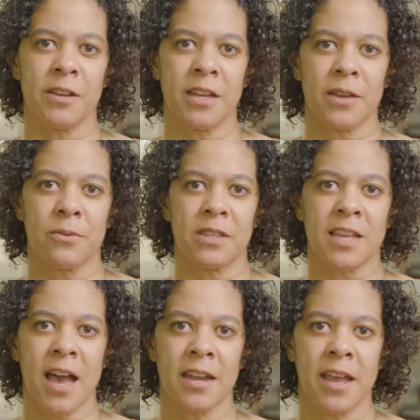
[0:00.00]
today with
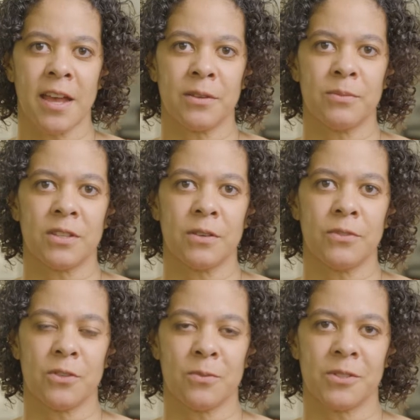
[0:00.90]
Todd Adams of
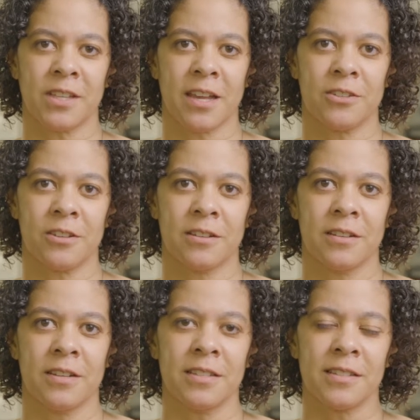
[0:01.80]
SUMO Scheduler.
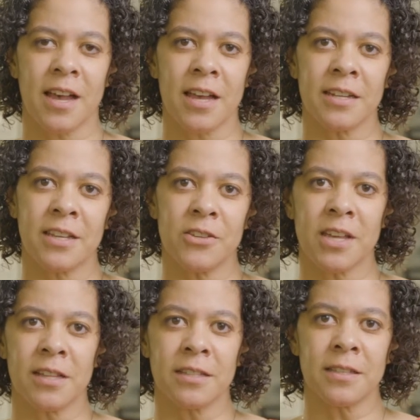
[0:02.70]
Todd, can you
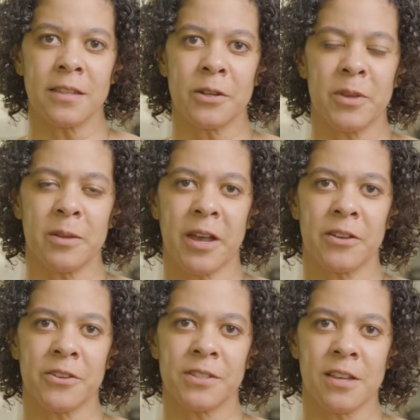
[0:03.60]
tell us a little bit about
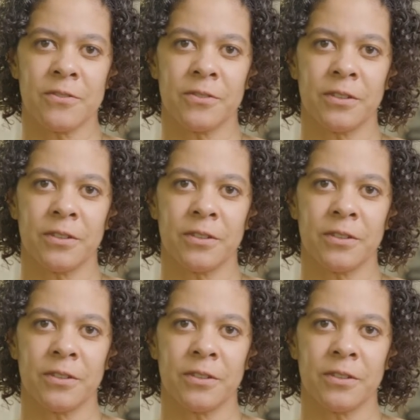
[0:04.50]
yourself?